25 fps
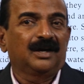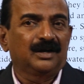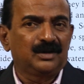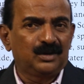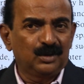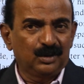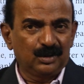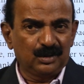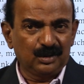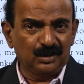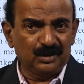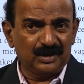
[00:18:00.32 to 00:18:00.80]

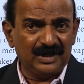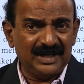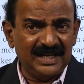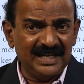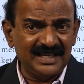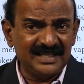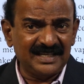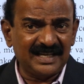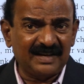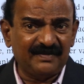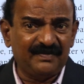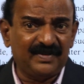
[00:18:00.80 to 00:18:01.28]
due to
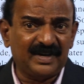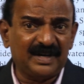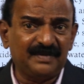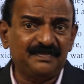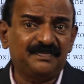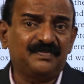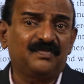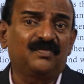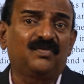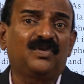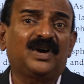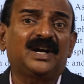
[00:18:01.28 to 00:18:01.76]
release of
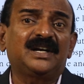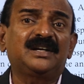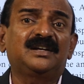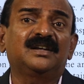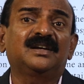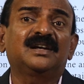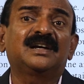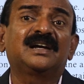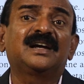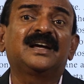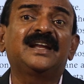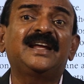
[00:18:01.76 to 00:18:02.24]
what
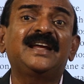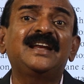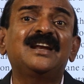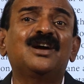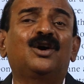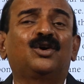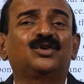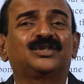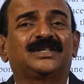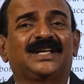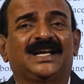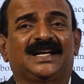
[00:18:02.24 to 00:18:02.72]

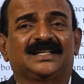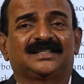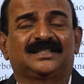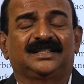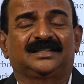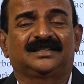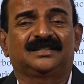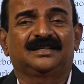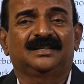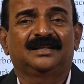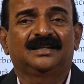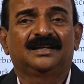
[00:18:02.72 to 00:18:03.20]
greenhouse
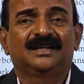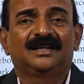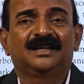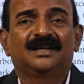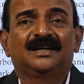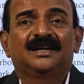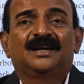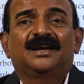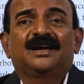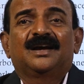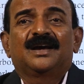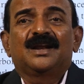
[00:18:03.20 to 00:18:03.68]
gases.
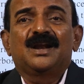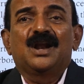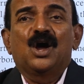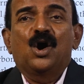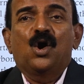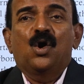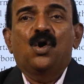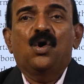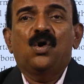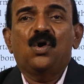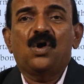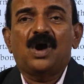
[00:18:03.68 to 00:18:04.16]

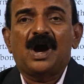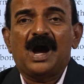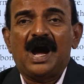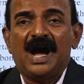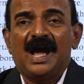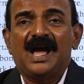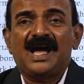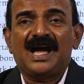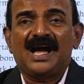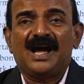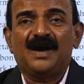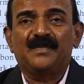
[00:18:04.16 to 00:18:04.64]
Now
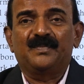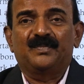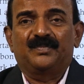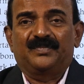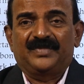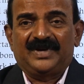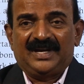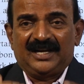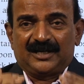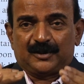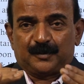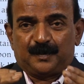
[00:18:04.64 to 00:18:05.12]
I am
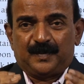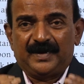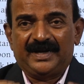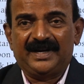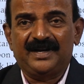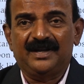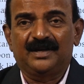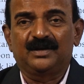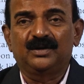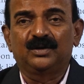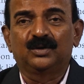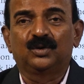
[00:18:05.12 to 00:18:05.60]

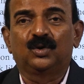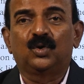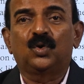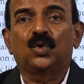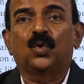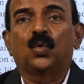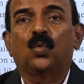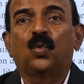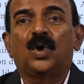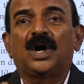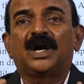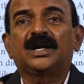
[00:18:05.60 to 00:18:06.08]
explaining you
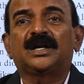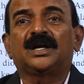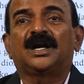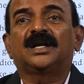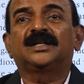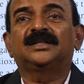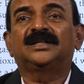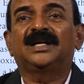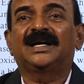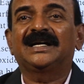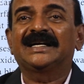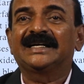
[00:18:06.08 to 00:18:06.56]
what
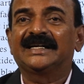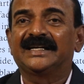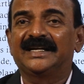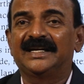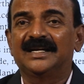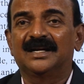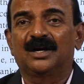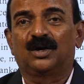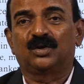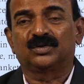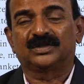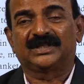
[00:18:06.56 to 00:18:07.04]
are the
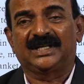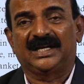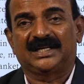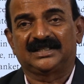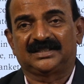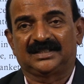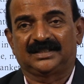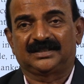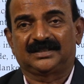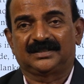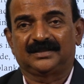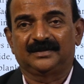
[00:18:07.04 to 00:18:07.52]
greenhouse
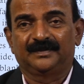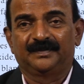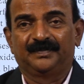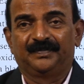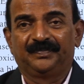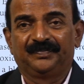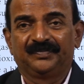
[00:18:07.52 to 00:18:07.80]
gases.